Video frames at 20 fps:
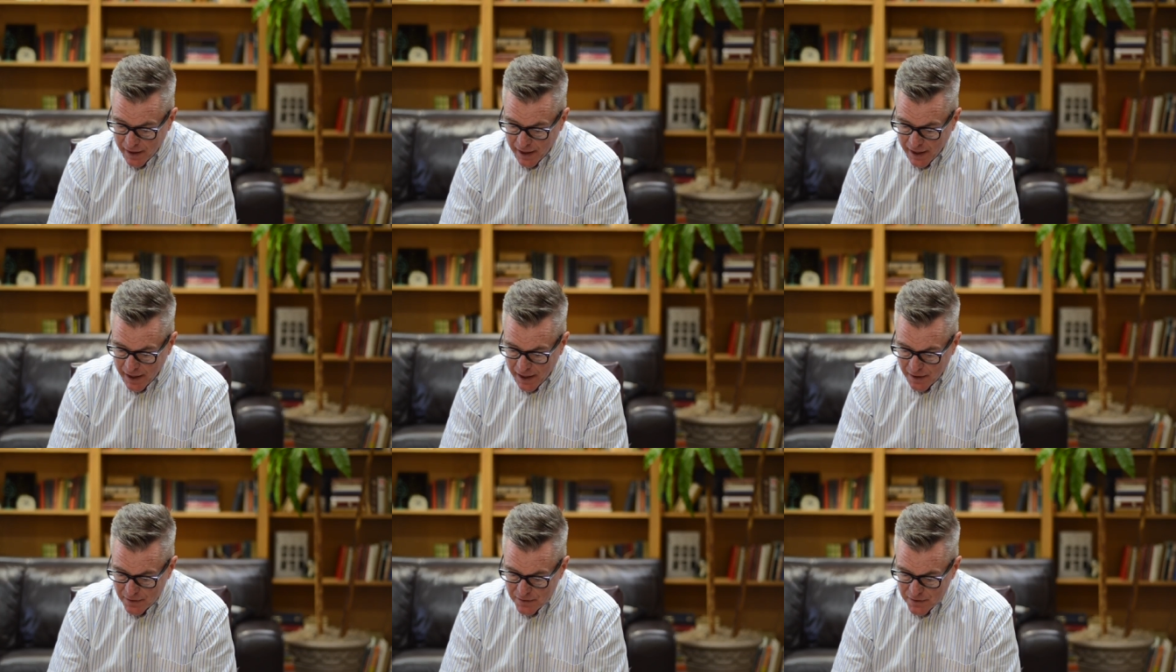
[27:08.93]

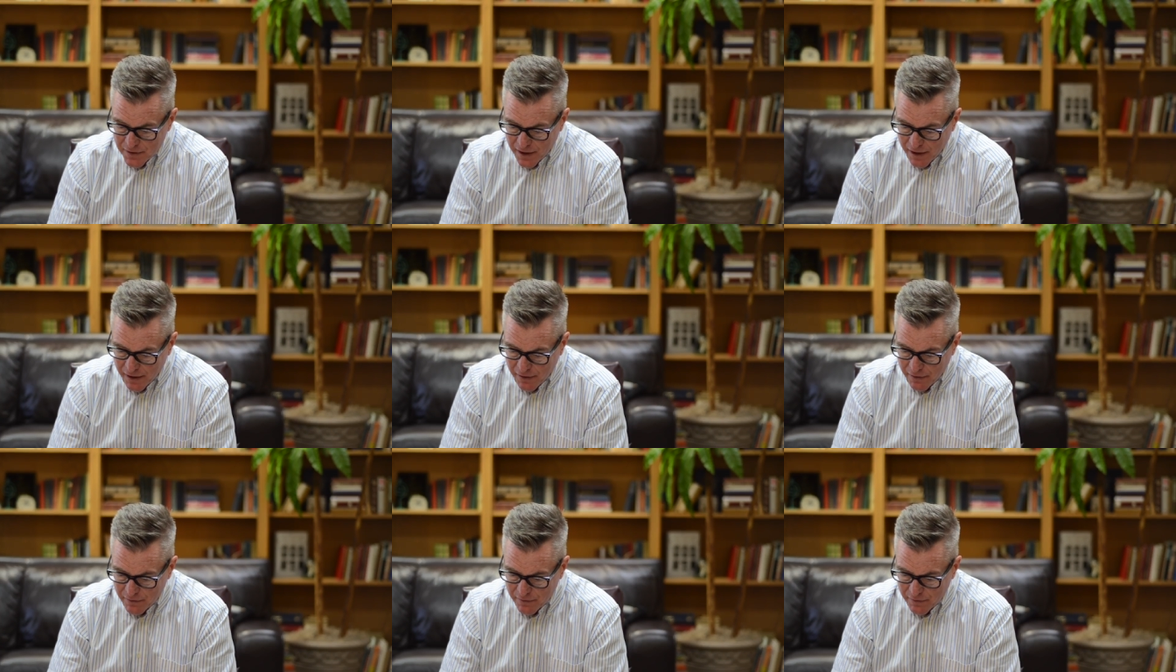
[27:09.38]
And
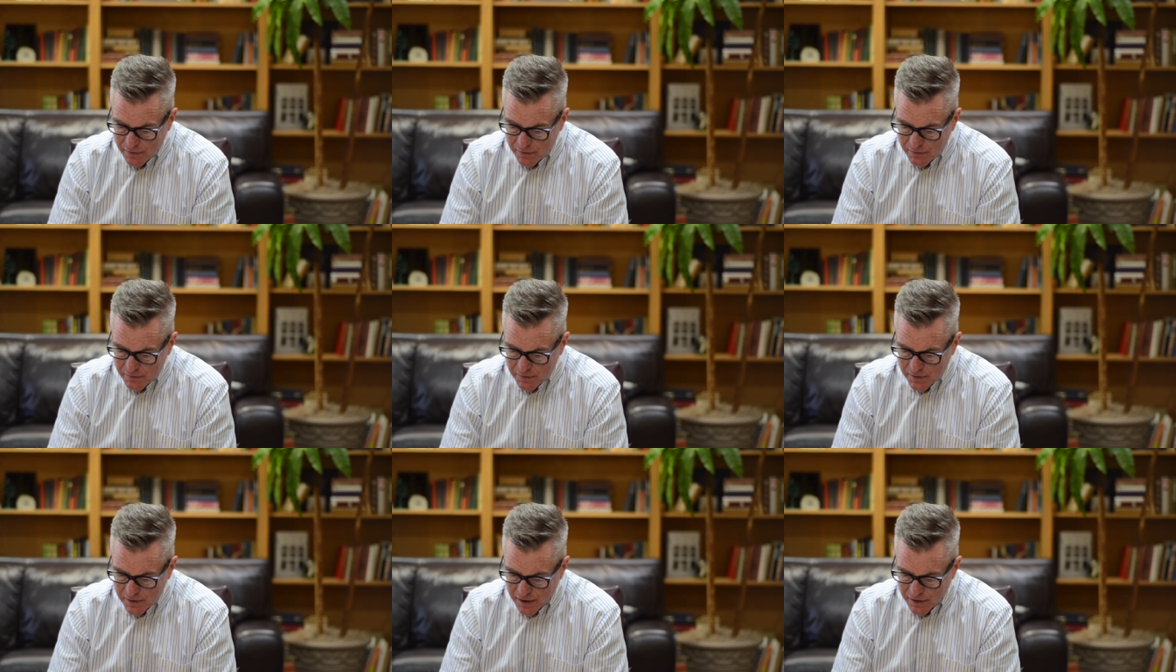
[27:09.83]
uh,
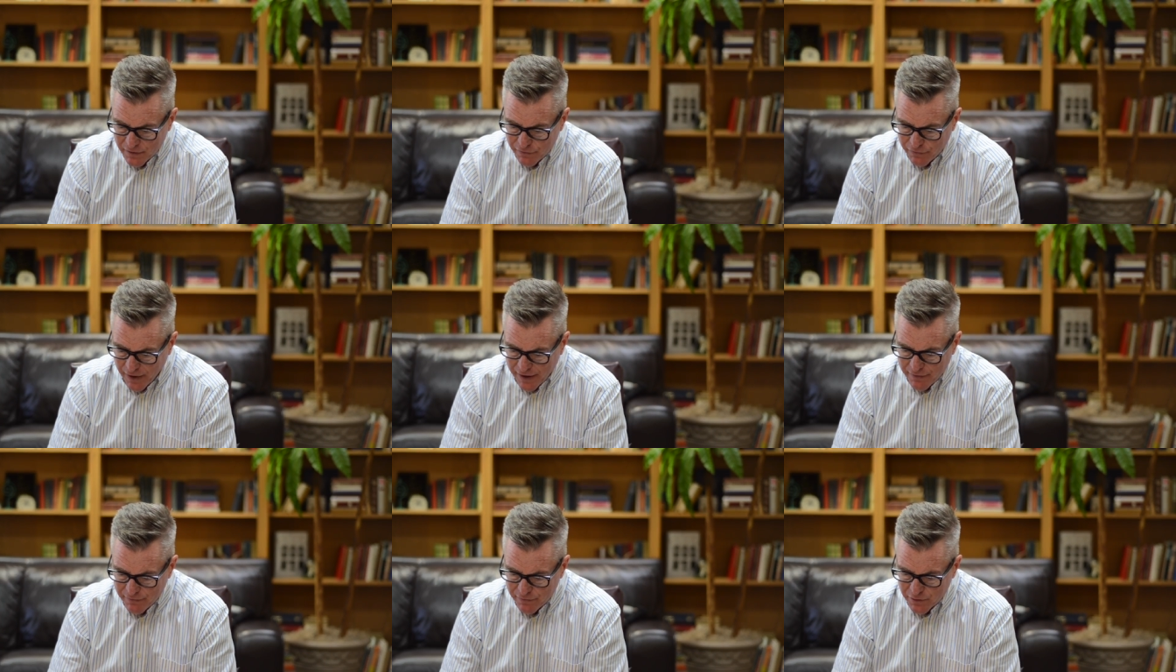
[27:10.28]
can you
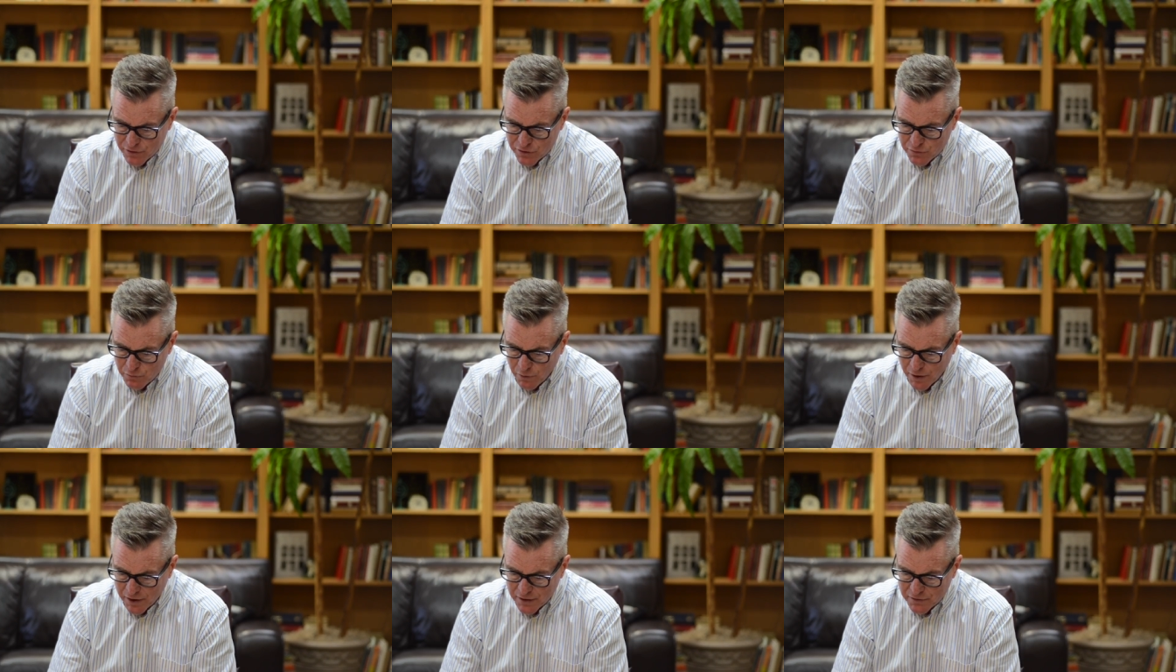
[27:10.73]
find
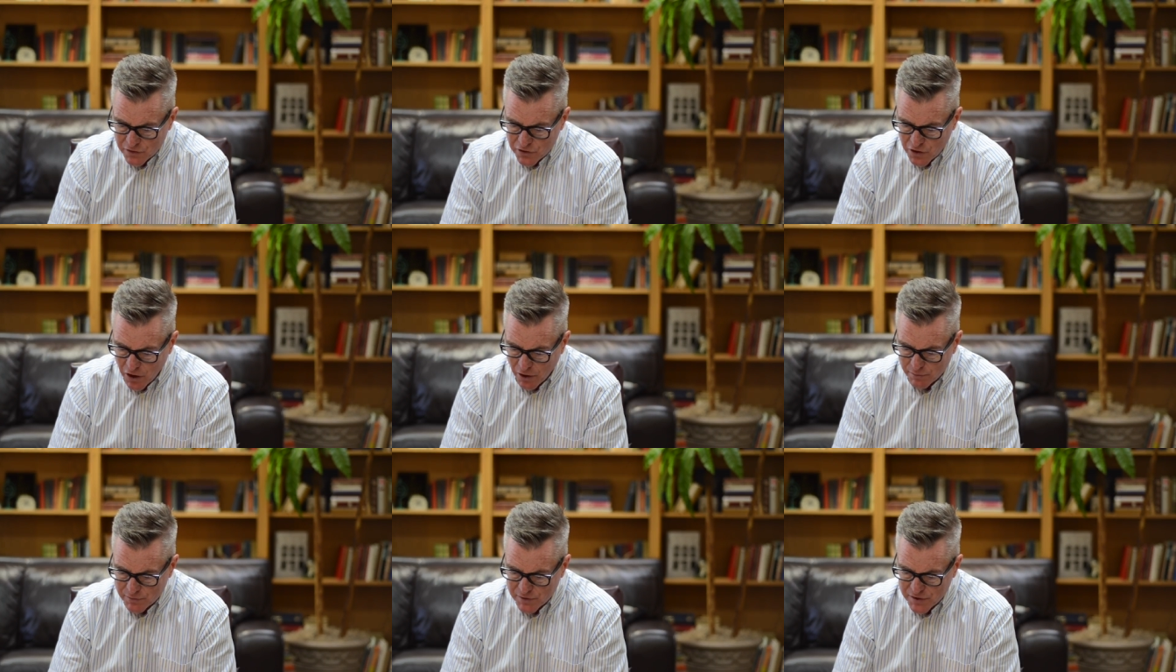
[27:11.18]
verse 1?
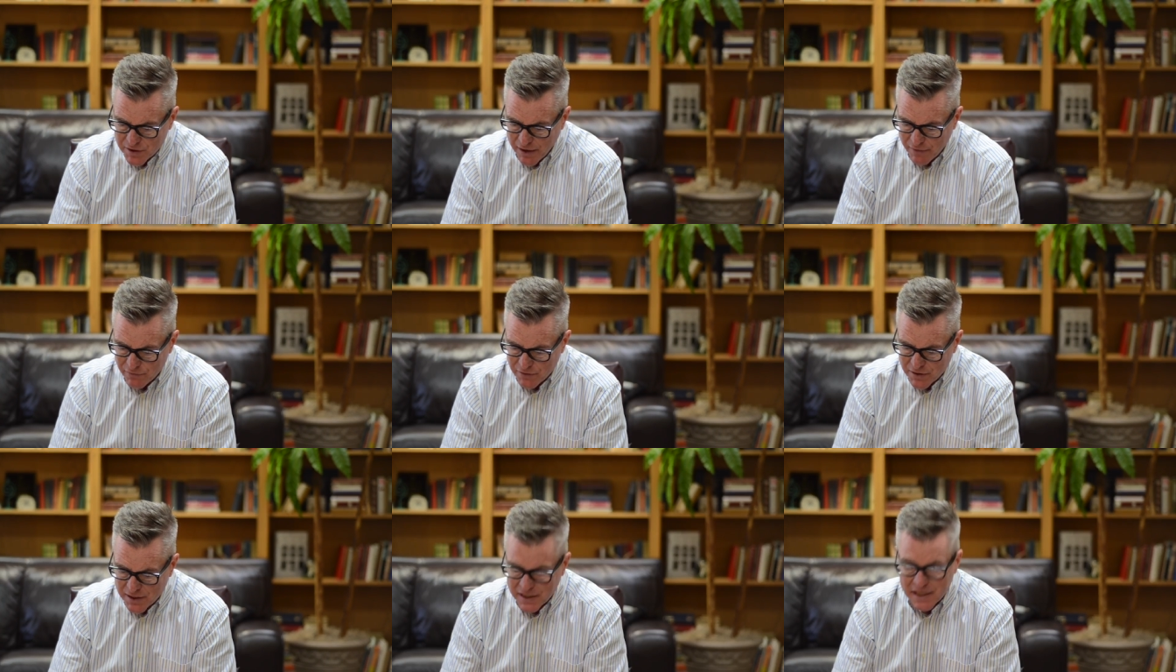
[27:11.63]
Psalm
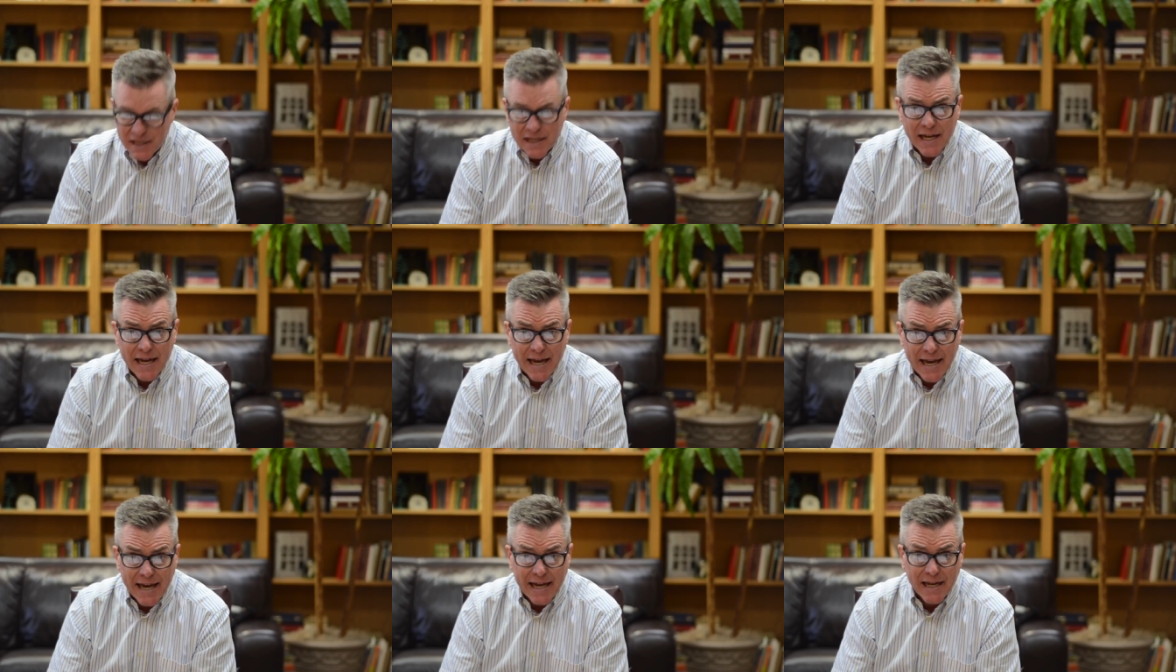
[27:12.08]

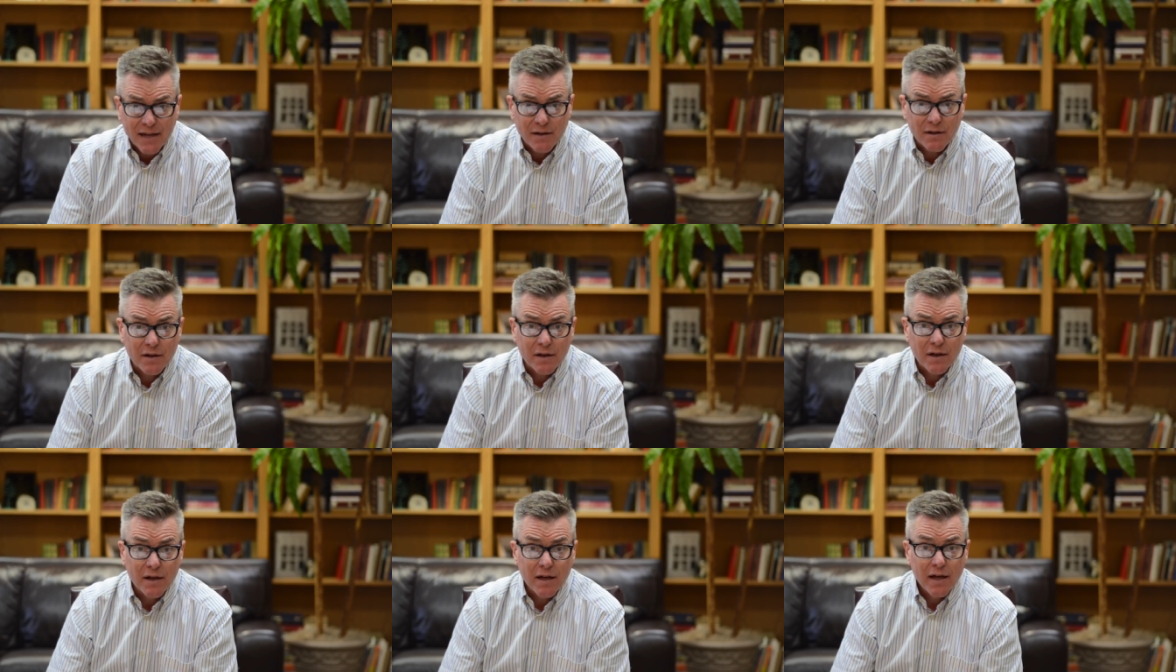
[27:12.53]
78.